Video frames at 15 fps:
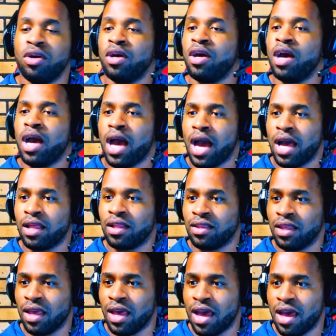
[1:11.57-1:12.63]
and the
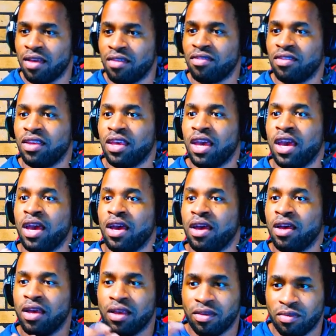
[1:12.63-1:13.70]
S here
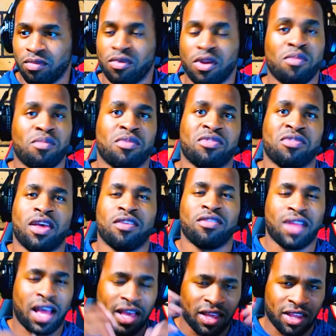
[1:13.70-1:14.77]
represents that
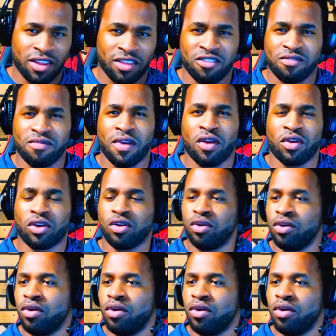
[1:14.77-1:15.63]
it is spherical.